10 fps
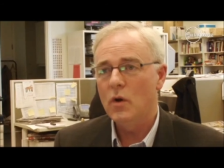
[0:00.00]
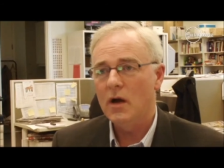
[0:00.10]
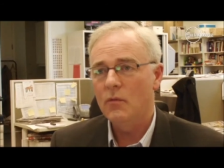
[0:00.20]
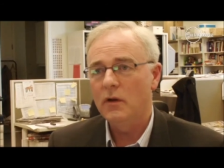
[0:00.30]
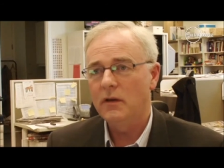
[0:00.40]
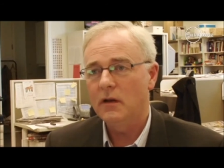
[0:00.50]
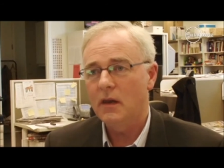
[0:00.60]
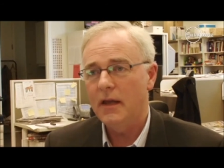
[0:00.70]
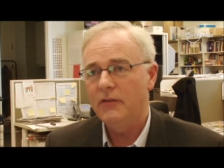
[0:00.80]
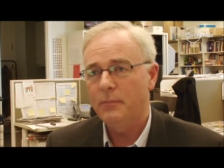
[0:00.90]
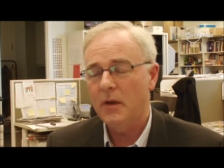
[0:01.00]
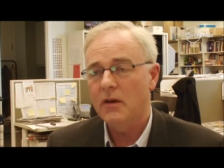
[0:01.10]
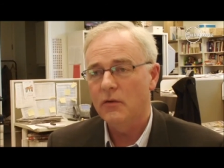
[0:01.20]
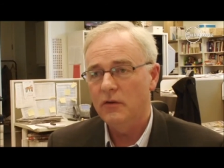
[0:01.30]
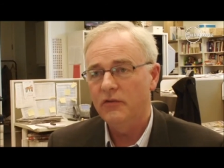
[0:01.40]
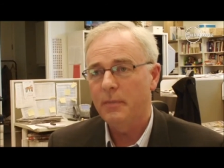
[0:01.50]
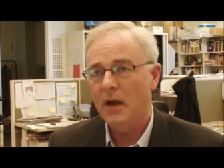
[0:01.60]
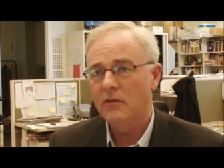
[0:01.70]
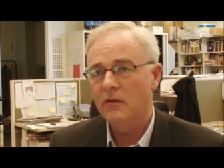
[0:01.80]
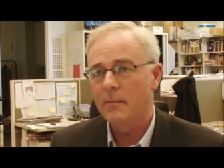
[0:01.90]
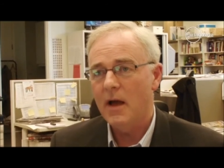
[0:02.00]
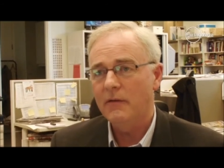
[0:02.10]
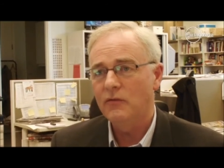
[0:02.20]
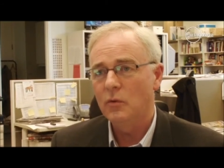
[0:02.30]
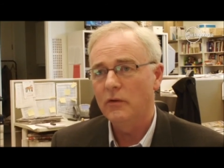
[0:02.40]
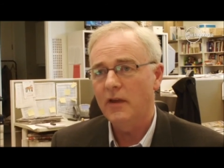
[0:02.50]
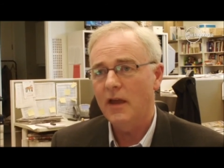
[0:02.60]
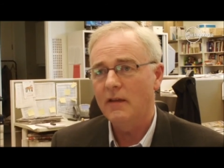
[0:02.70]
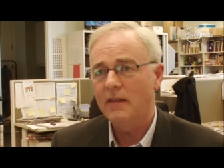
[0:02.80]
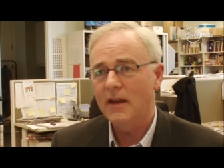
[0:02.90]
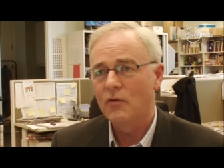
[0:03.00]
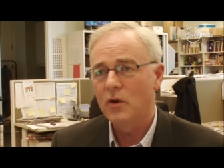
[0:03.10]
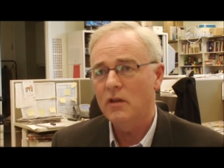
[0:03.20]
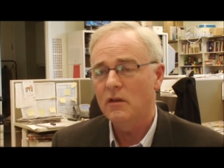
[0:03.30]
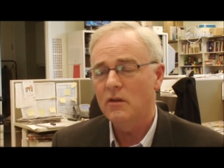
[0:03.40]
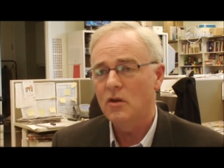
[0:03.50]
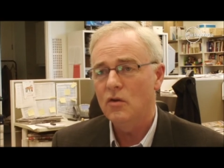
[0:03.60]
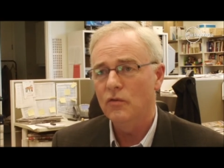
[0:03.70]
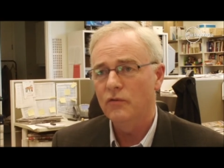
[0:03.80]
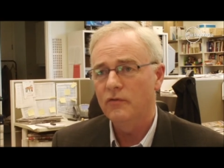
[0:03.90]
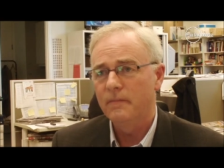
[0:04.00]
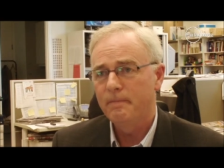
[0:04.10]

uh, were declared Speaker and you spoke to them afterwards, how did they greet the news?